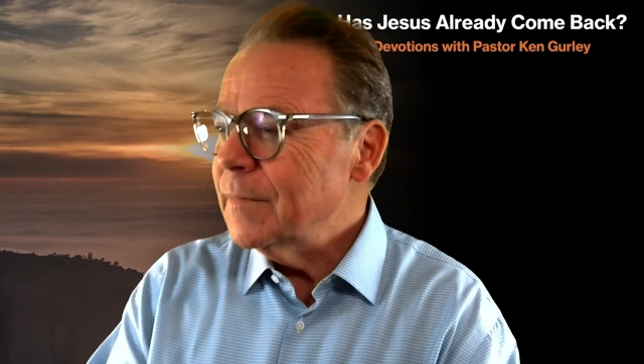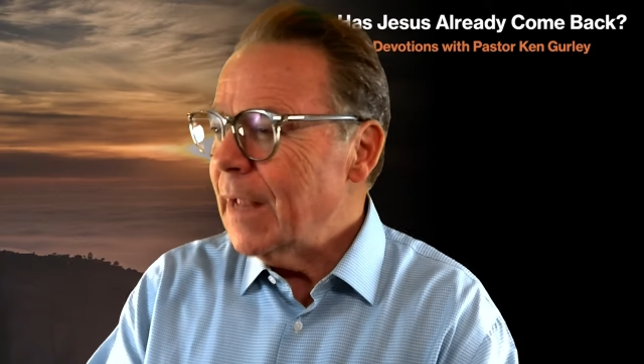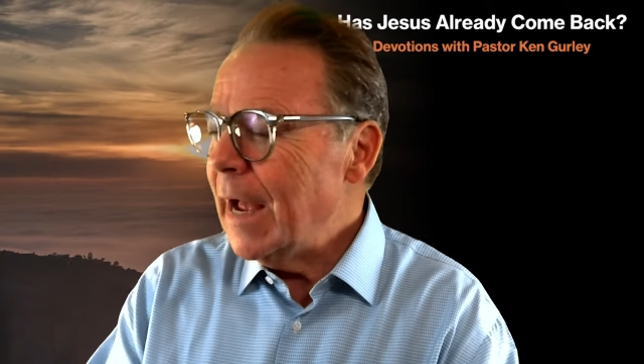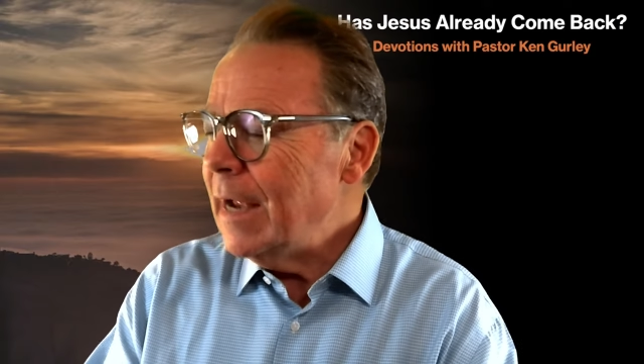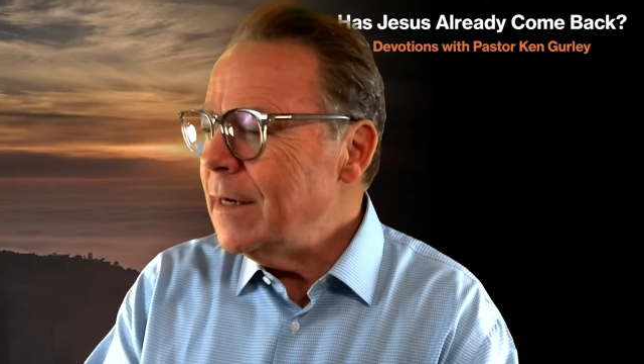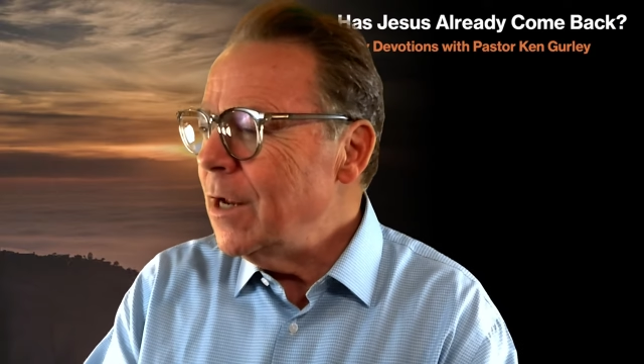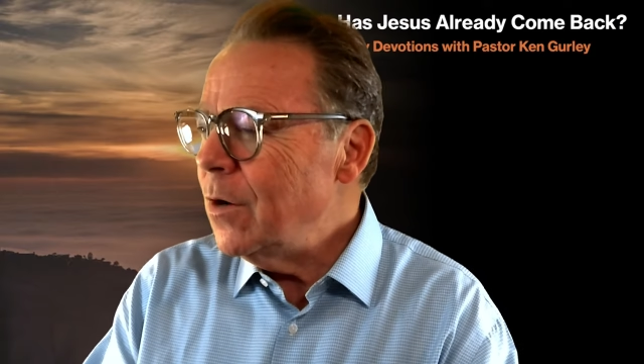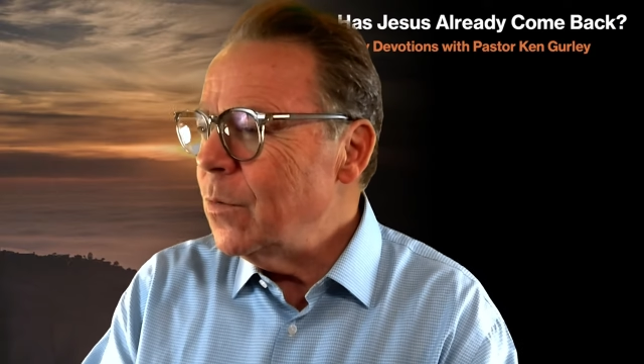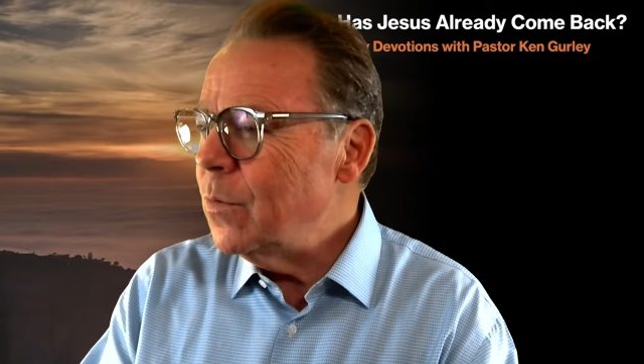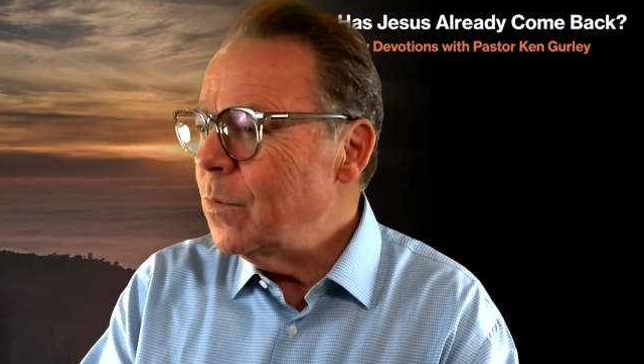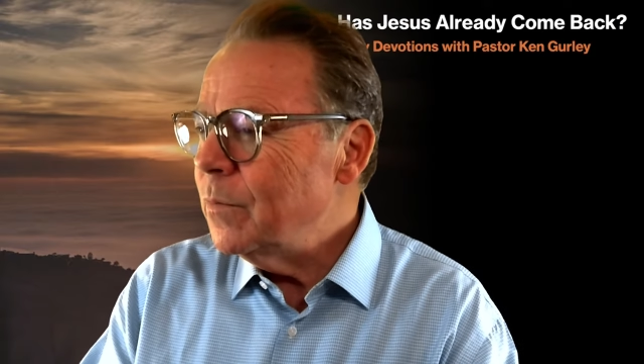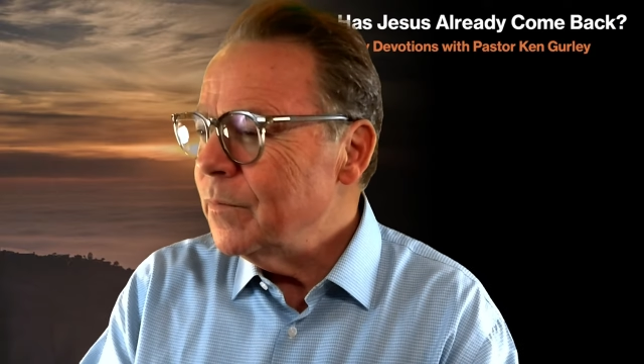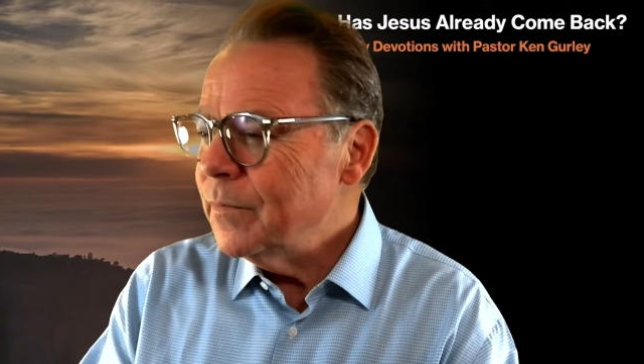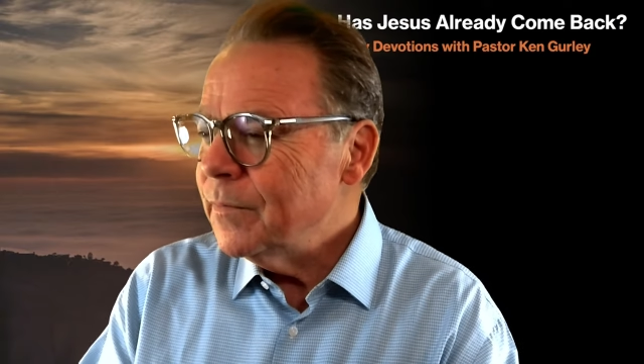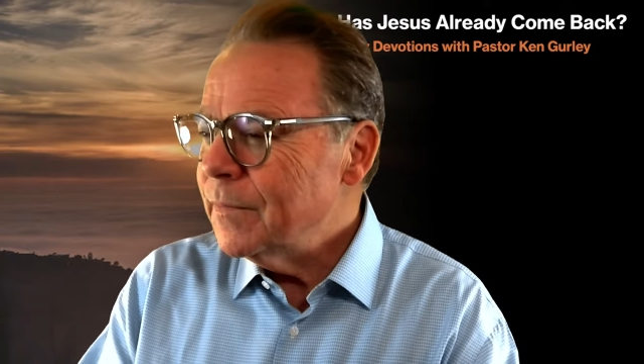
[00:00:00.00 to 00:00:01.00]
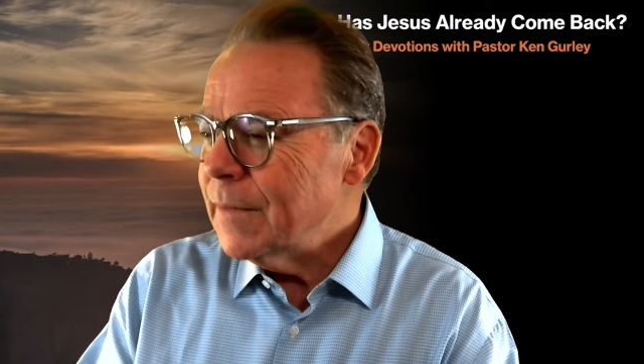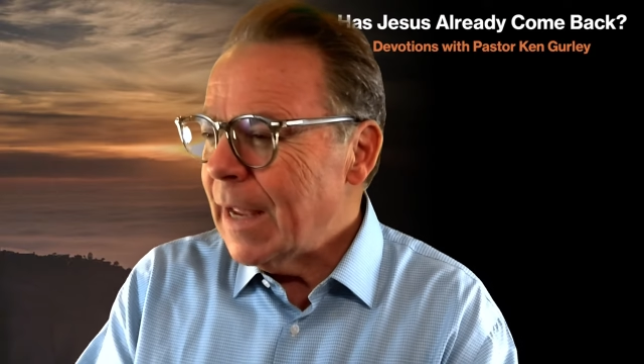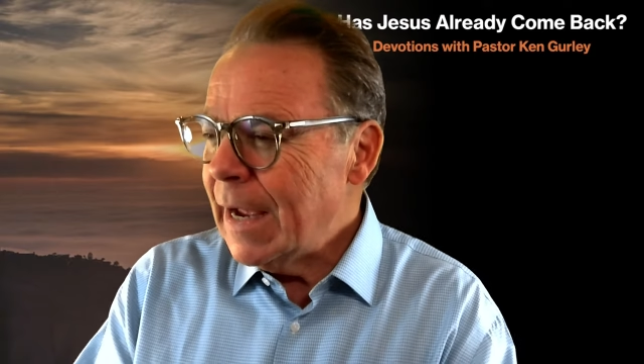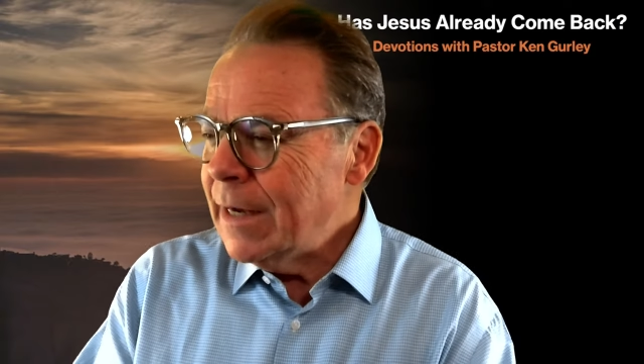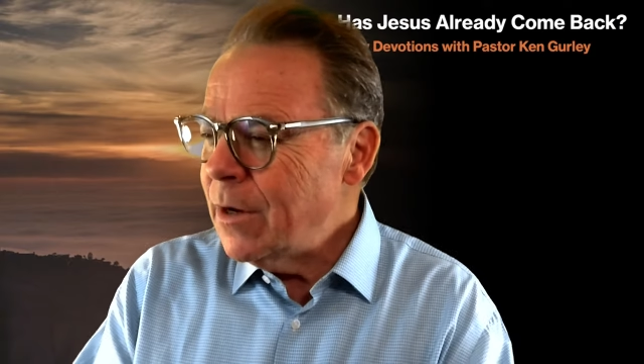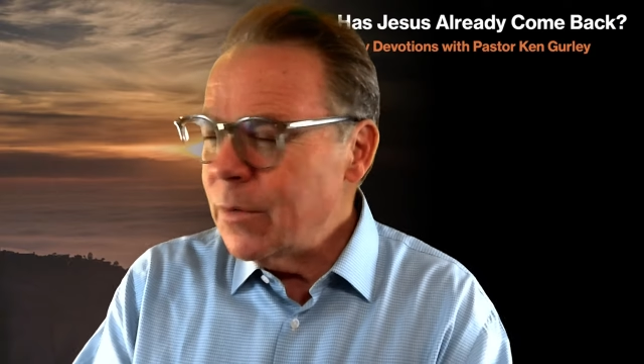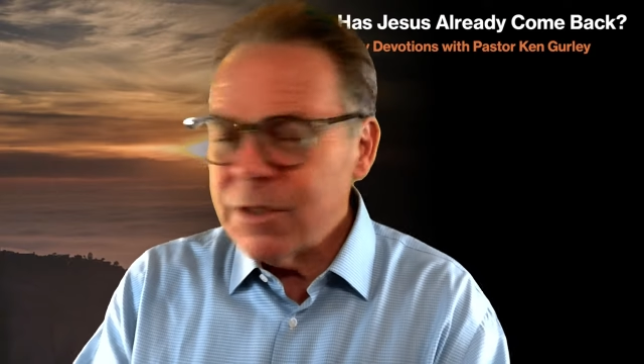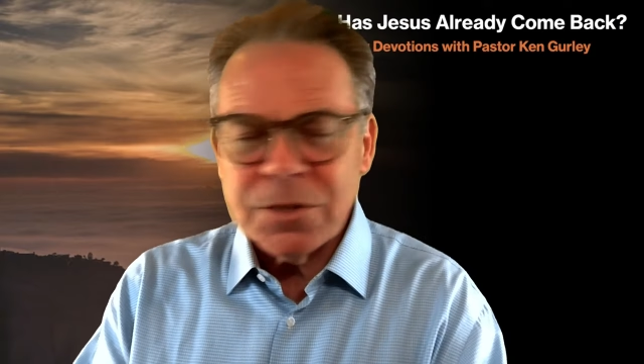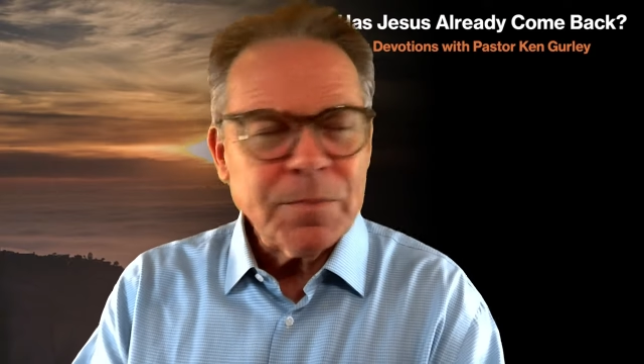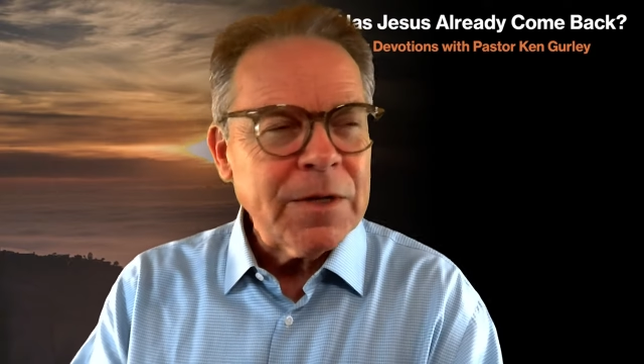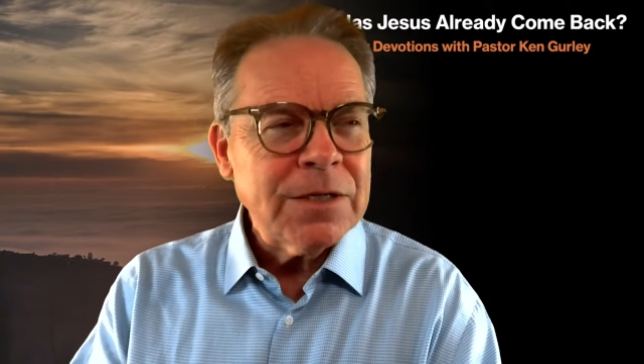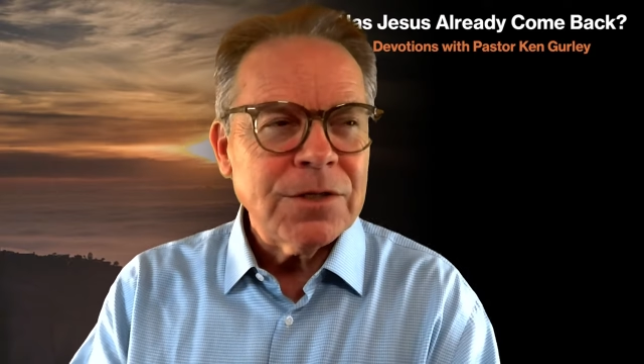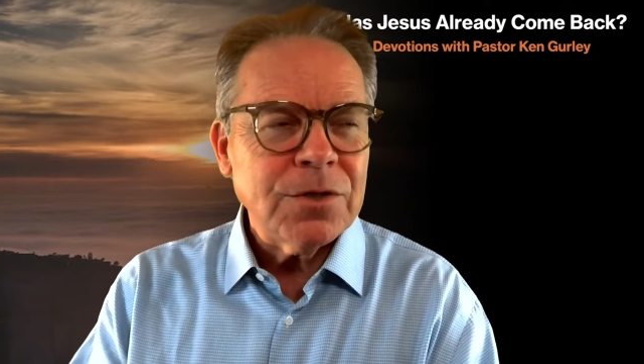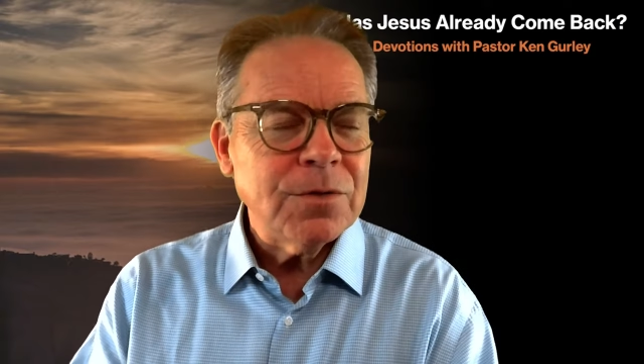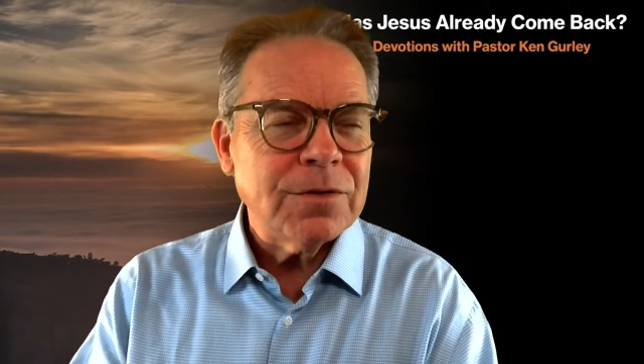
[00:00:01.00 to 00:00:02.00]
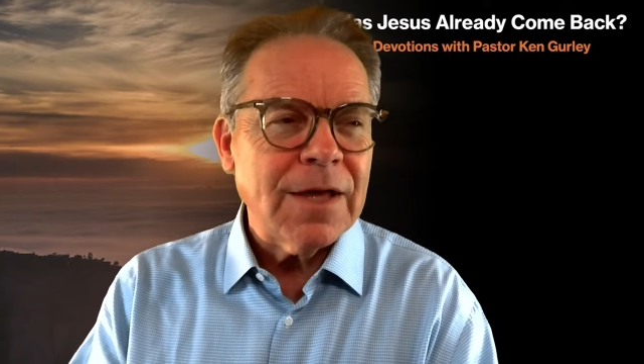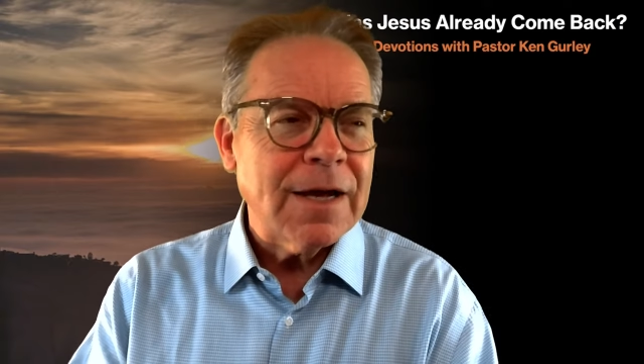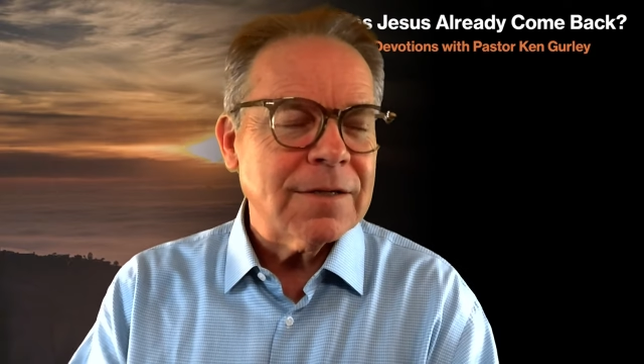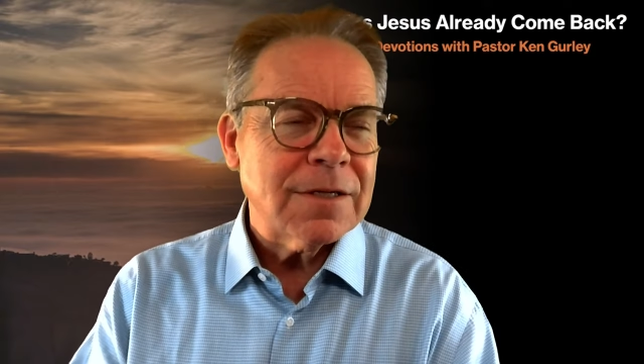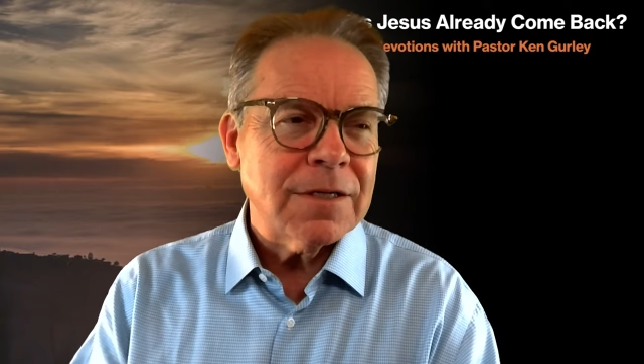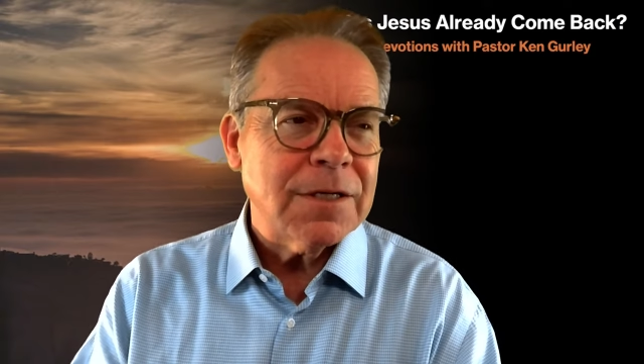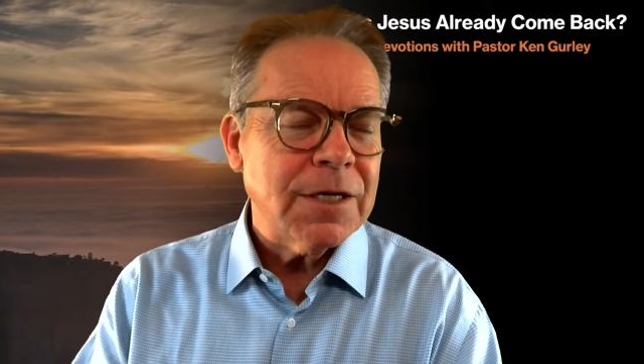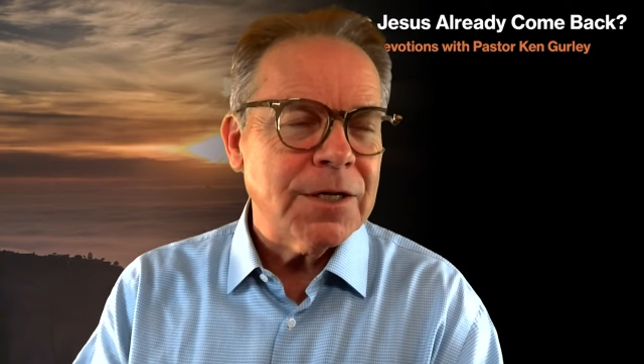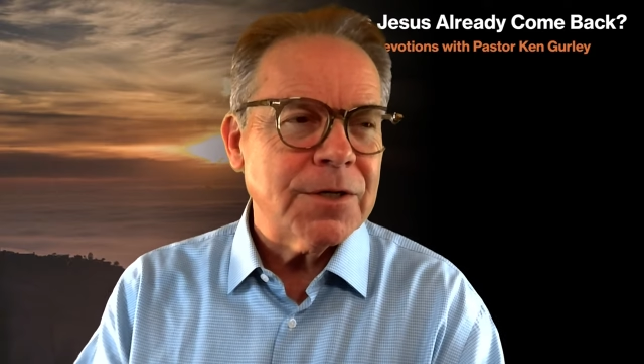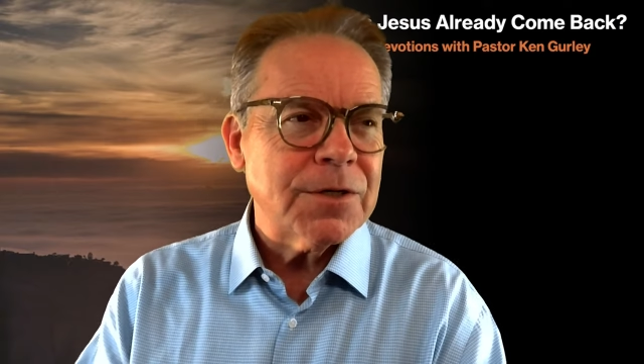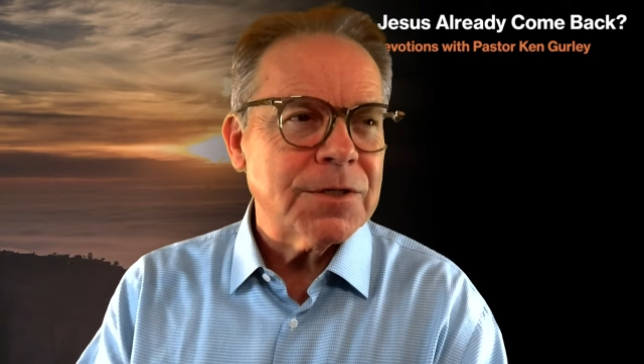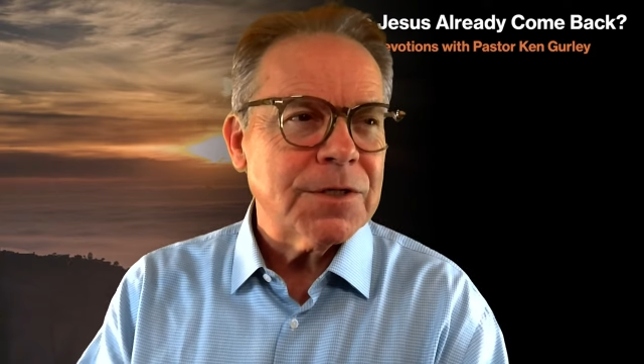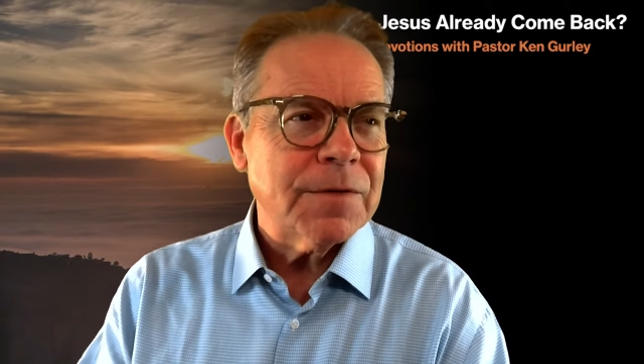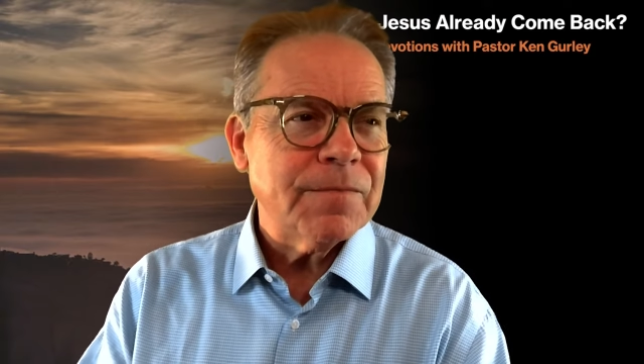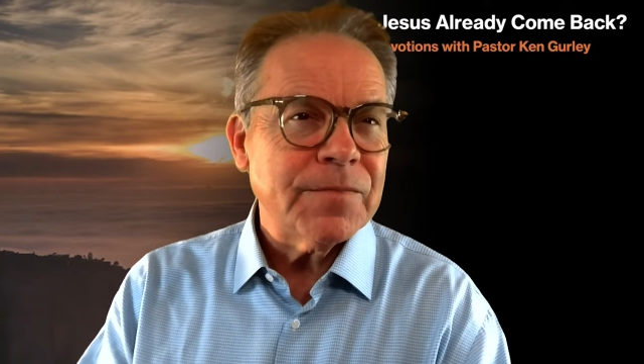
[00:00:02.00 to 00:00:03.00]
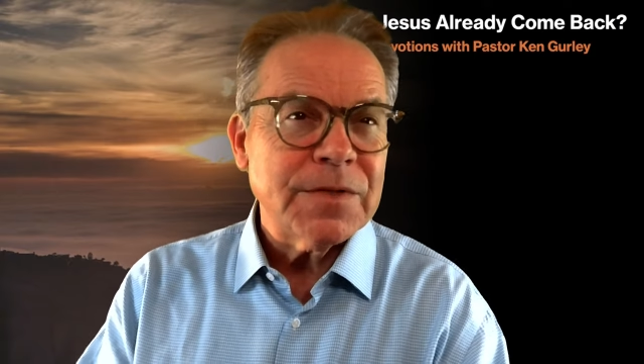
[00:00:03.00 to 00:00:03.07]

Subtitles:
I know it's been 2,000 years